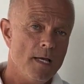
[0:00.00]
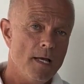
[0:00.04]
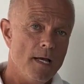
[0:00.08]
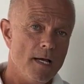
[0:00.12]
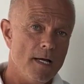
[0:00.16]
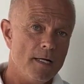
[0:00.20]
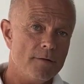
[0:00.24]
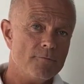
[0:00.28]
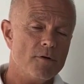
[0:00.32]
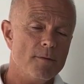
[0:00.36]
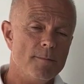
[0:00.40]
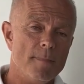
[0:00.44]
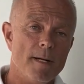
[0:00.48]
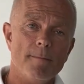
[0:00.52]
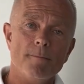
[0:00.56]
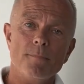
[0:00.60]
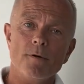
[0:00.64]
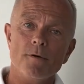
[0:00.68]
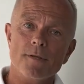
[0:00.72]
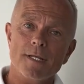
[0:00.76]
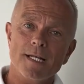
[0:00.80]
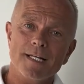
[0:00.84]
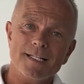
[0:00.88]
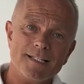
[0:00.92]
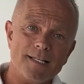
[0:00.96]
And remember
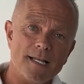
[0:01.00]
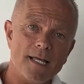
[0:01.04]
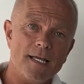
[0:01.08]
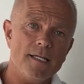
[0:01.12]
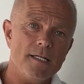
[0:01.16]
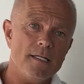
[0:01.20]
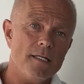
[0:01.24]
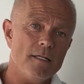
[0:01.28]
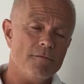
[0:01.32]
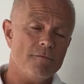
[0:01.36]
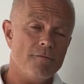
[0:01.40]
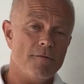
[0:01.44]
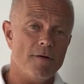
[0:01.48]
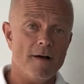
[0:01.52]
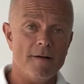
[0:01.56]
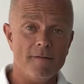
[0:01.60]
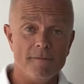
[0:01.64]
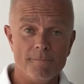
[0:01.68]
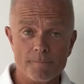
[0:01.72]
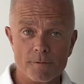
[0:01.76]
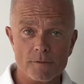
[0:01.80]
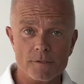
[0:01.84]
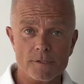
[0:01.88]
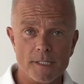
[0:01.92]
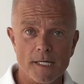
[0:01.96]
that
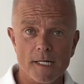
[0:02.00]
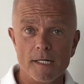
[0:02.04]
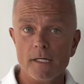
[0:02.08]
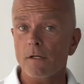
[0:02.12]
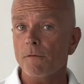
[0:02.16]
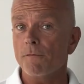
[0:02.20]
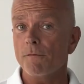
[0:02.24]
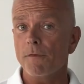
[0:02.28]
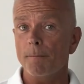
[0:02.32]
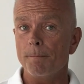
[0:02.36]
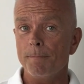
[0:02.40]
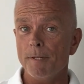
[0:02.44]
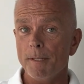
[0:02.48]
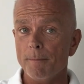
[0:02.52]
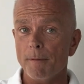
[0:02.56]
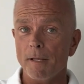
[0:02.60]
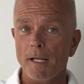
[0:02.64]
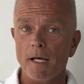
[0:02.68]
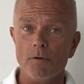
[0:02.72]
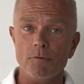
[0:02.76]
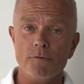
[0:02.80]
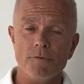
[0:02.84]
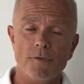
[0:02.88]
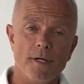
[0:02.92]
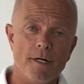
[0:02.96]
95% of the people
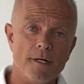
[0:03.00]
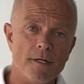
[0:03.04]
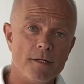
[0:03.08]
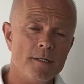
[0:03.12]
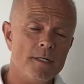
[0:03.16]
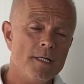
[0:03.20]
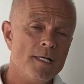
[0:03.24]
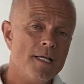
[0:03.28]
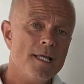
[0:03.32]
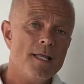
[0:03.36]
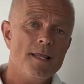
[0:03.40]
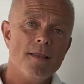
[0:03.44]
out there,